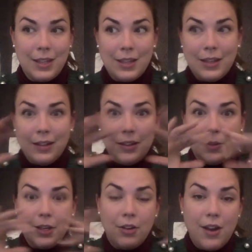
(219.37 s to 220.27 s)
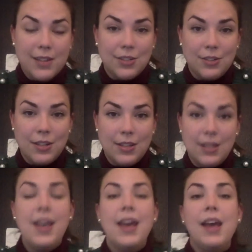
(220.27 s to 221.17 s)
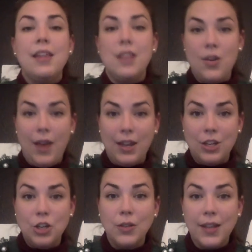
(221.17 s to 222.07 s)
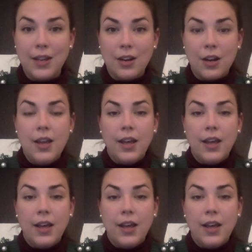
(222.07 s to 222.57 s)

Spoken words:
and a little bit of grass underneath it, and then you add a new layer.